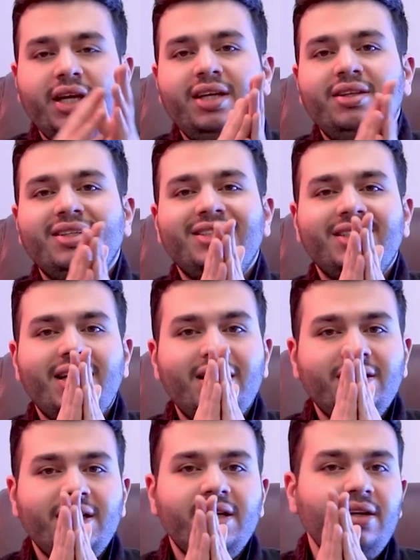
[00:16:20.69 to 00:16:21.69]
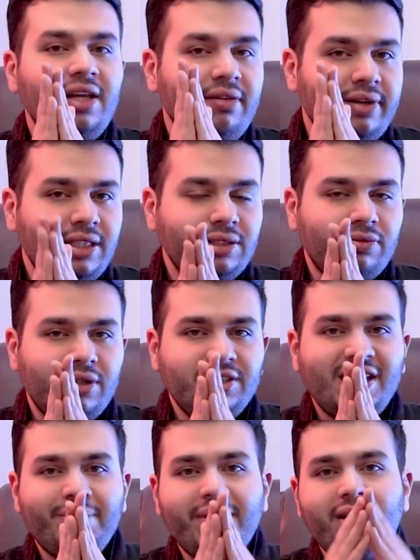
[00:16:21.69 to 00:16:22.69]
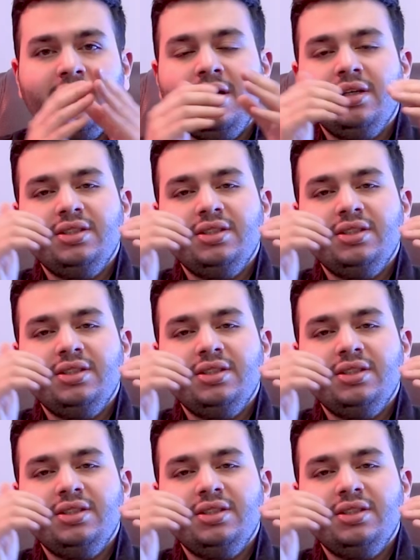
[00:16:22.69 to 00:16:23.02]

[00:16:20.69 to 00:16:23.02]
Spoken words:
in the certain levels, for example,